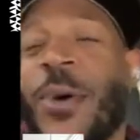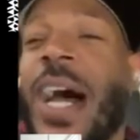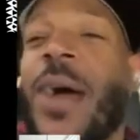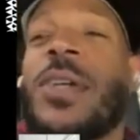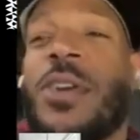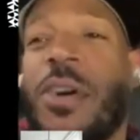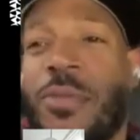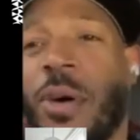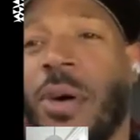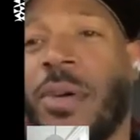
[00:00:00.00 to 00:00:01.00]
me. Oh, now what'd you
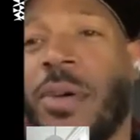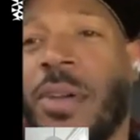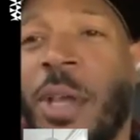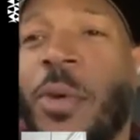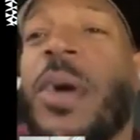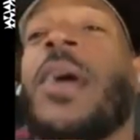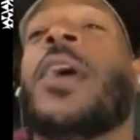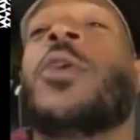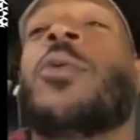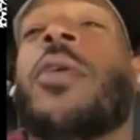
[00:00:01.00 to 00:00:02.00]
go for? You
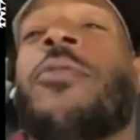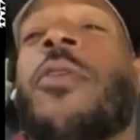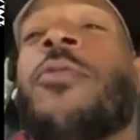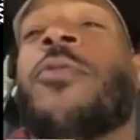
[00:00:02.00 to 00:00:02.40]
art. You went for